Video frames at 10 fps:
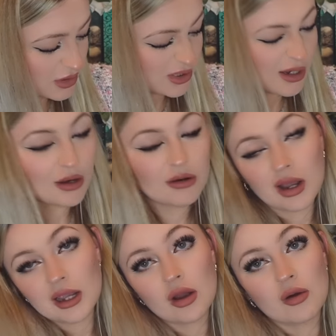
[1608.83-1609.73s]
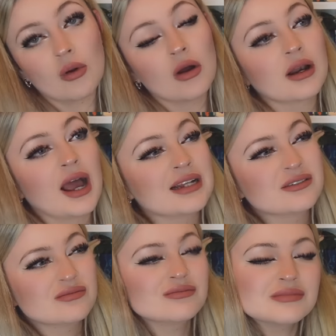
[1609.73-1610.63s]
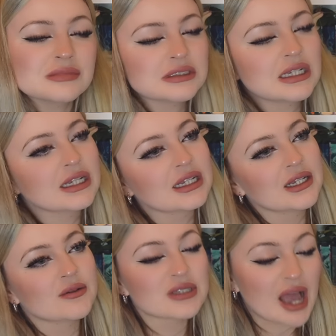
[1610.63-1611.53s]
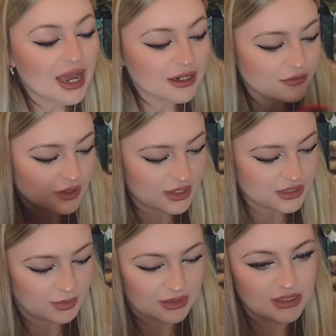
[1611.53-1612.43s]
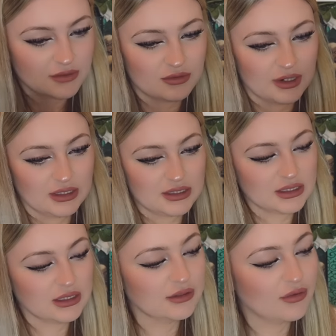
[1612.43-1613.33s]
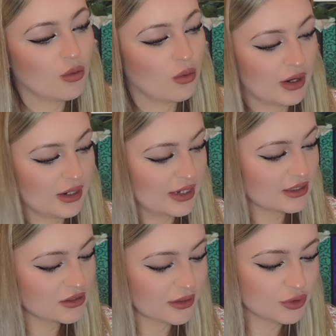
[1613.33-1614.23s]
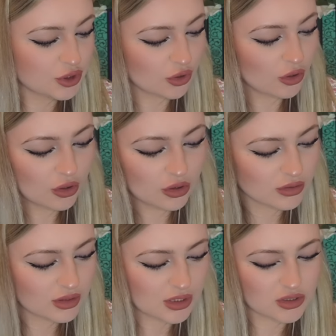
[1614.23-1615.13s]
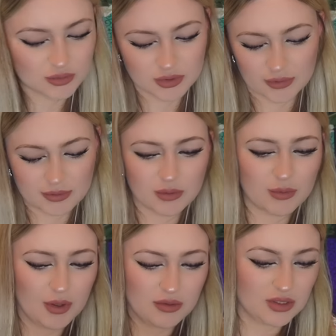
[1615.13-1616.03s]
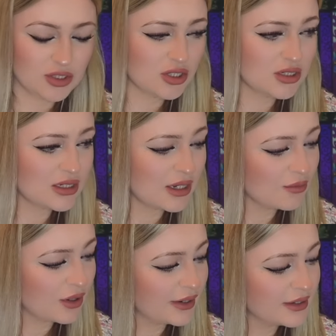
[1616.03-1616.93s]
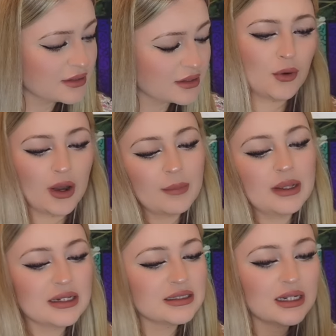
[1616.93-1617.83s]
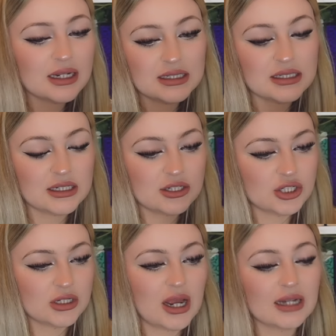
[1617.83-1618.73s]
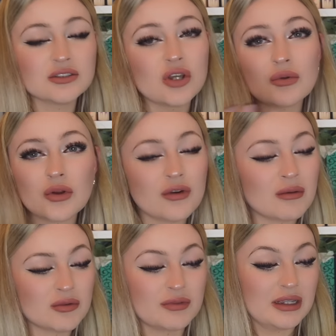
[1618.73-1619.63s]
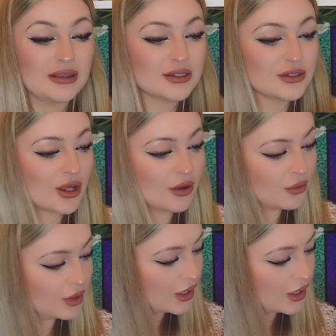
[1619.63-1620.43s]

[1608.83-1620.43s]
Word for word: So I got one. I it's kind of like expensive realistically for what it is because I'm sure the subscription with postage is the same price. But I mean, it's a nice edition. I don't know if I will read this though.